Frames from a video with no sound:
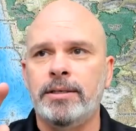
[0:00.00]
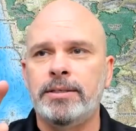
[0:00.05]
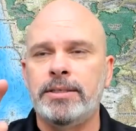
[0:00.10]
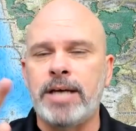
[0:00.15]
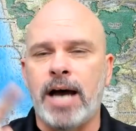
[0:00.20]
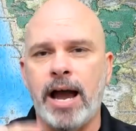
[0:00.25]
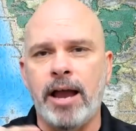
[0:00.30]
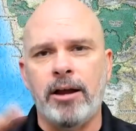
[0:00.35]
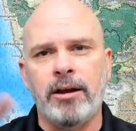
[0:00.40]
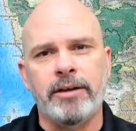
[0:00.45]

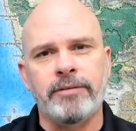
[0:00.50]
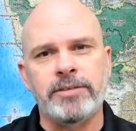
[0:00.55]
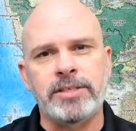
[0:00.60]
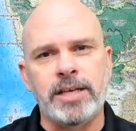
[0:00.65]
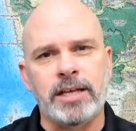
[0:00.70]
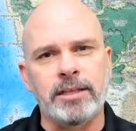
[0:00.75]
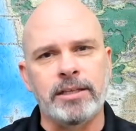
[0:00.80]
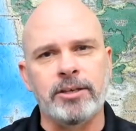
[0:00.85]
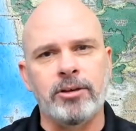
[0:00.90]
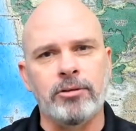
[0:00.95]
Tired of
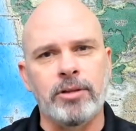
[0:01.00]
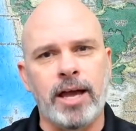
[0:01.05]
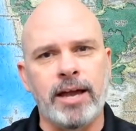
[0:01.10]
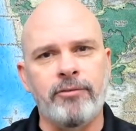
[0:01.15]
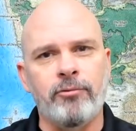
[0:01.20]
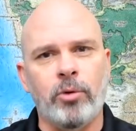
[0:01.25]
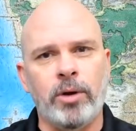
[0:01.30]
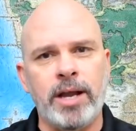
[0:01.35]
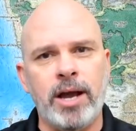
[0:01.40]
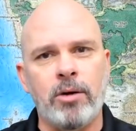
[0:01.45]
Selling Your
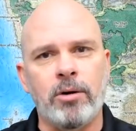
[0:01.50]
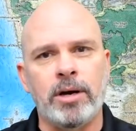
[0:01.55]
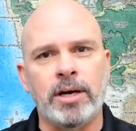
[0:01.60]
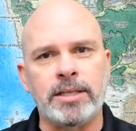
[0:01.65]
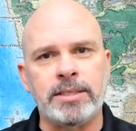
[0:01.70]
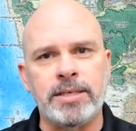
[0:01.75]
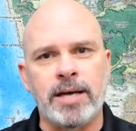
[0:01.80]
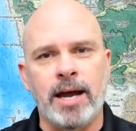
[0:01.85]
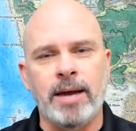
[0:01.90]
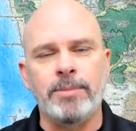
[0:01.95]
Life One Hour
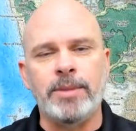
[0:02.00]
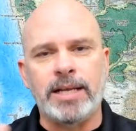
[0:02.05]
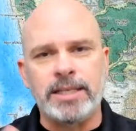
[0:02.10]
at a Time.